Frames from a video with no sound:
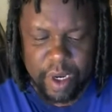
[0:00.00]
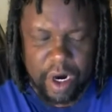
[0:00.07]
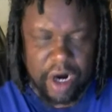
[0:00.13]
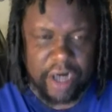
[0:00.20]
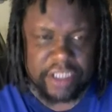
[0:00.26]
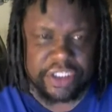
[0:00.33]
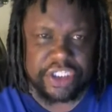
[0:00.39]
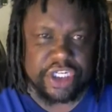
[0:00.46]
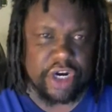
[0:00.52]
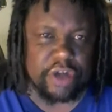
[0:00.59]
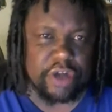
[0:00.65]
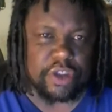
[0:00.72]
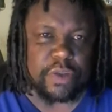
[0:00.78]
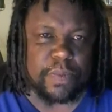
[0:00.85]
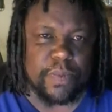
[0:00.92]
or
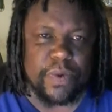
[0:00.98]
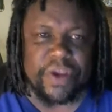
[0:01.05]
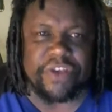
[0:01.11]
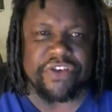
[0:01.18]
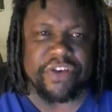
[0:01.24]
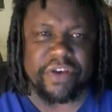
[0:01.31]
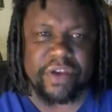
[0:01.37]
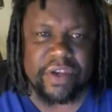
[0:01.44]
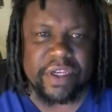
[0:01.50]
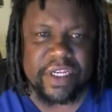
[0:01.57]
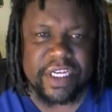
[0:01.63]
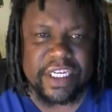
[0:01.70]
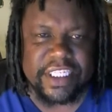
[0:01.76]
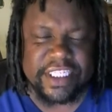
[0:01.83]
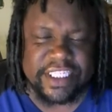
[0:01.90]
church preacher
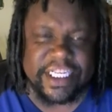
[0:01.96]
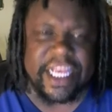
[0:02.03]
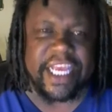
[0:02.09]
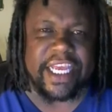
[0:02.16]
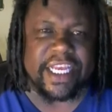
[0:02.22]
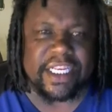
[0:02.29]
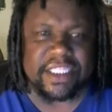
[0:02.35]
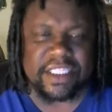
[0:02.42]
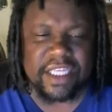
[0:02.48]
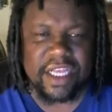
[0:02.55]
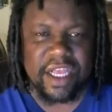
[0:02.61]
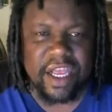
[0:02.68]
says,